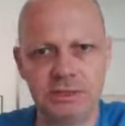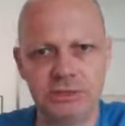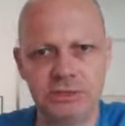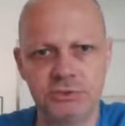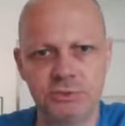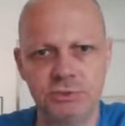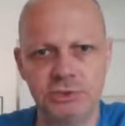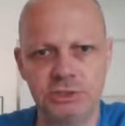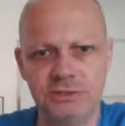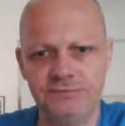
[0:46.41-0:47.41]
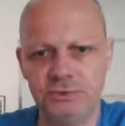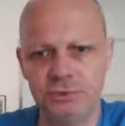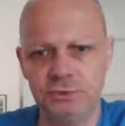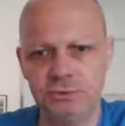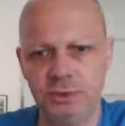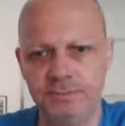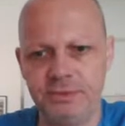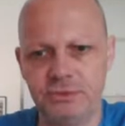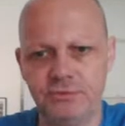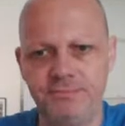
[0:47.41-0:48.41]
I just want to give you a
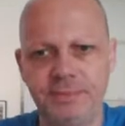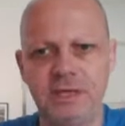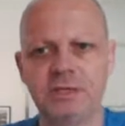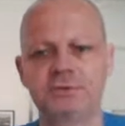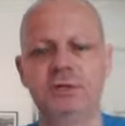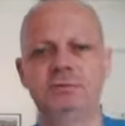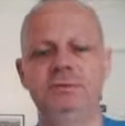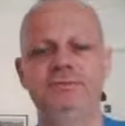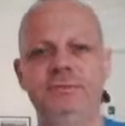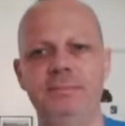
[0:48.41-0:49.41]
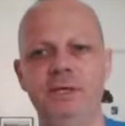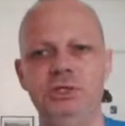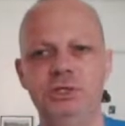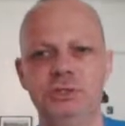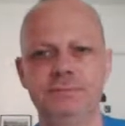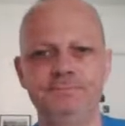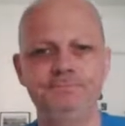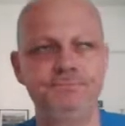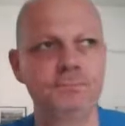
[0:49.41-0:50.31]
bit of background information.